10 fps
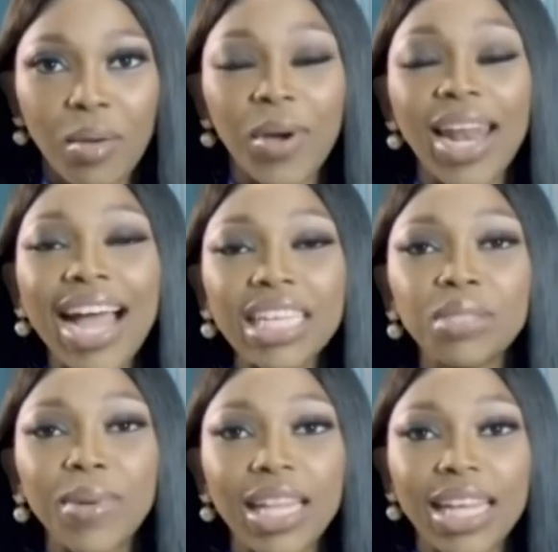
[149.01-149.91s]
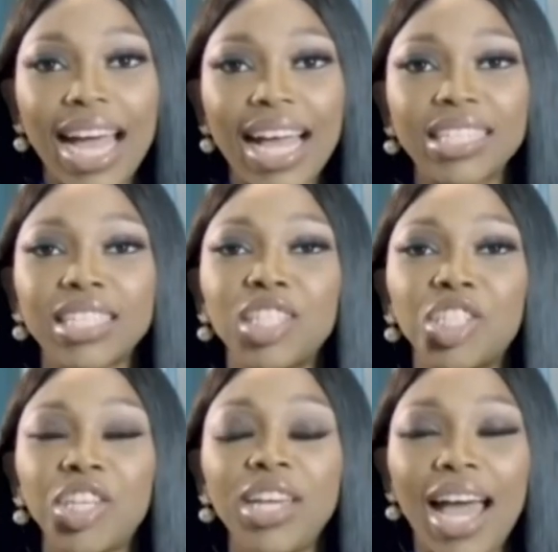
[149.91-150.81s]
but I spell it as
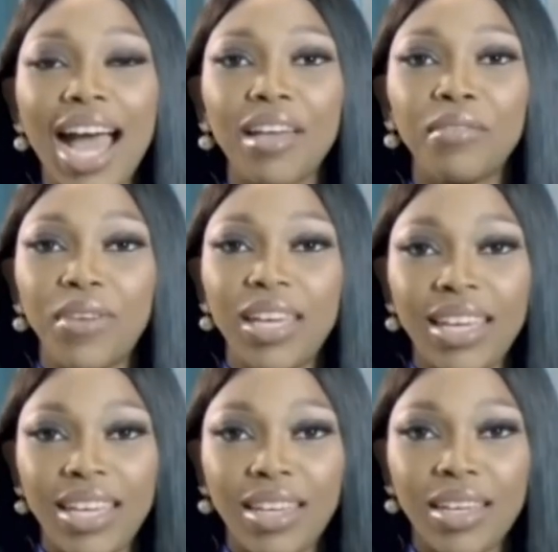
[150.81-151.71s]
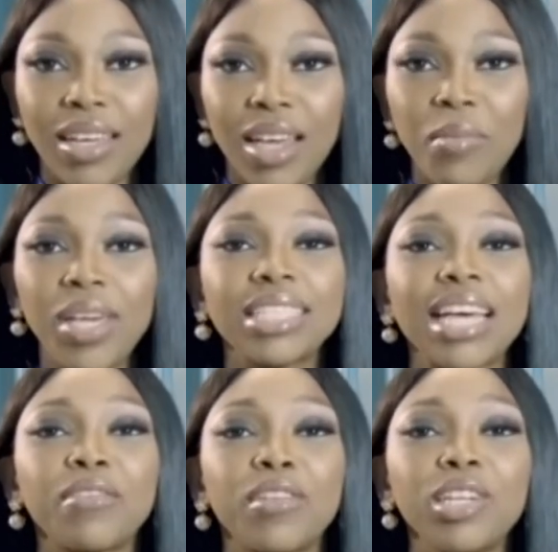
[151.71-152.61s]
G-I-V-E, because
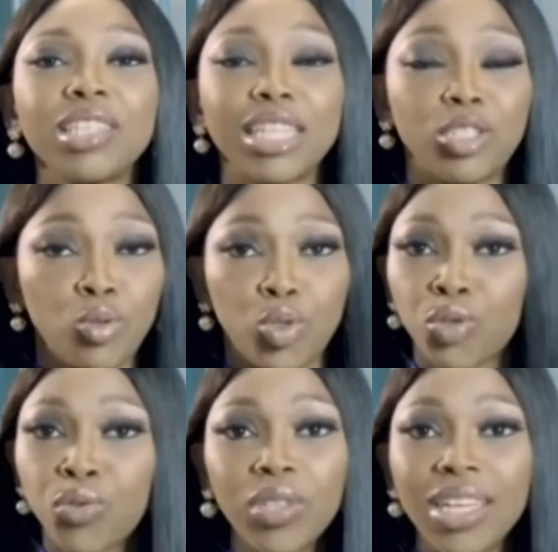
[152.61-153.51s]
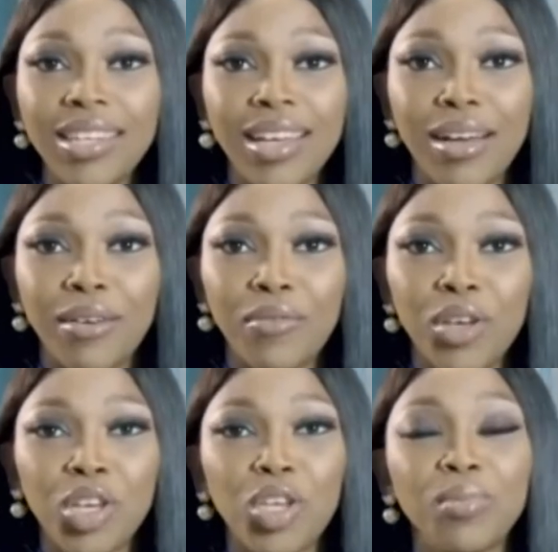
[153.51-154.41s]
I've learned that to truly love,
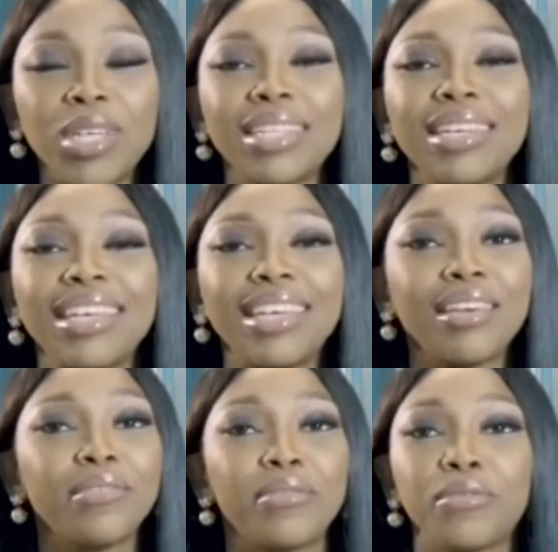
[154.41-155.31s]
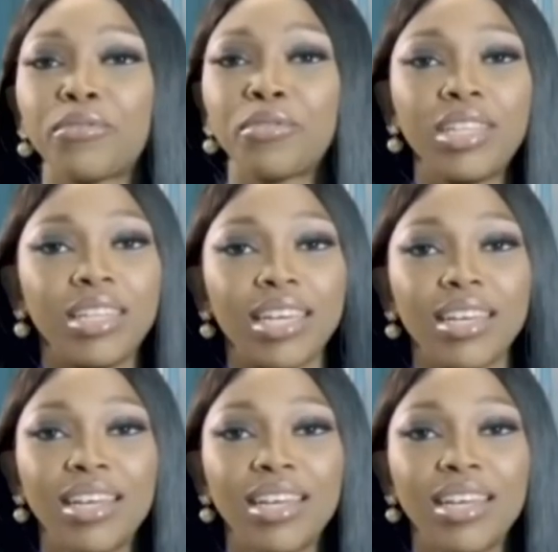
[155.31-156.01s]
you must give freely.